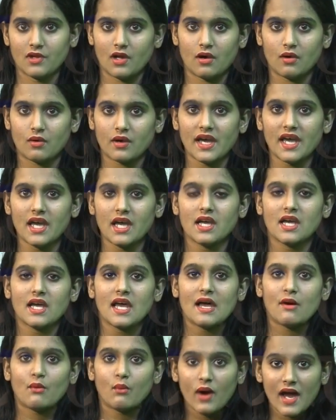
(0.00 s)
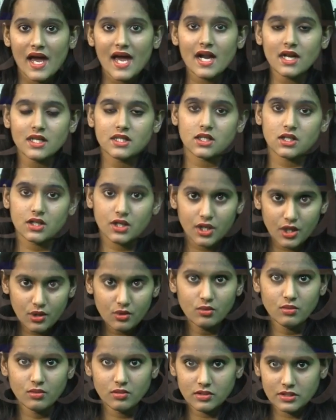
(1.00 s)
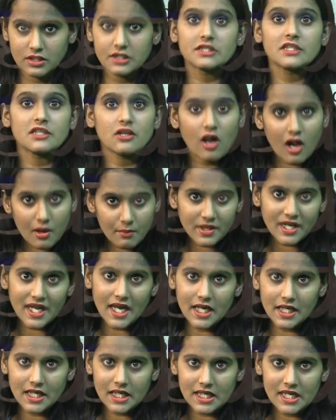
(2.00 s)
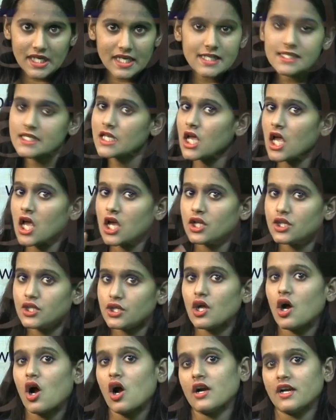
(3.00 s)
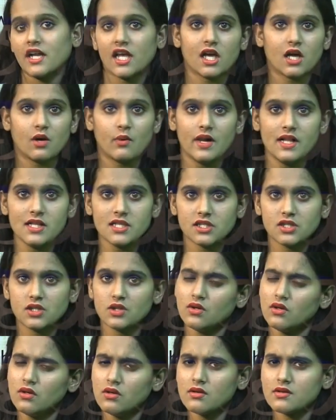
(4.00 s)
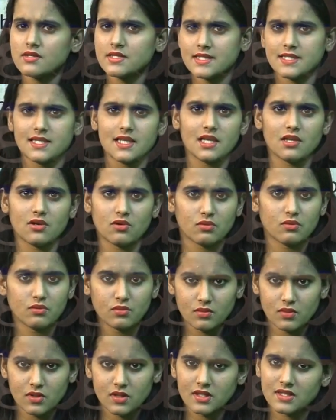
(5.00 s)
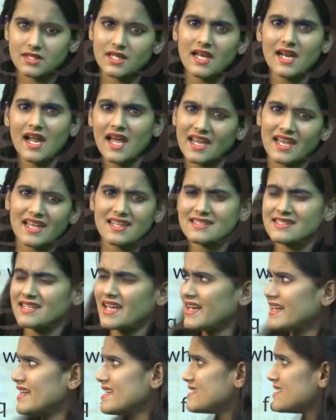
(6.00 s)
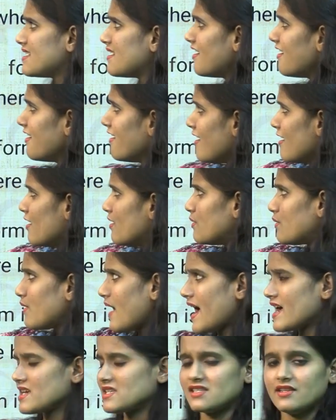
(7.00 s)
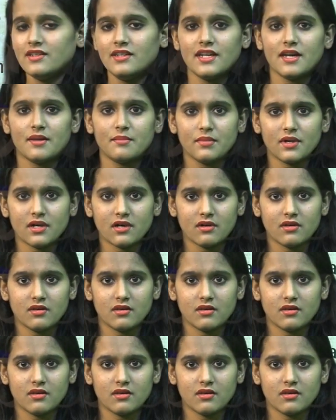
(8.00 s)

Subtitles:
Okay, where the Q, the denominator is not equals to 0. Then I can say it is a rational number.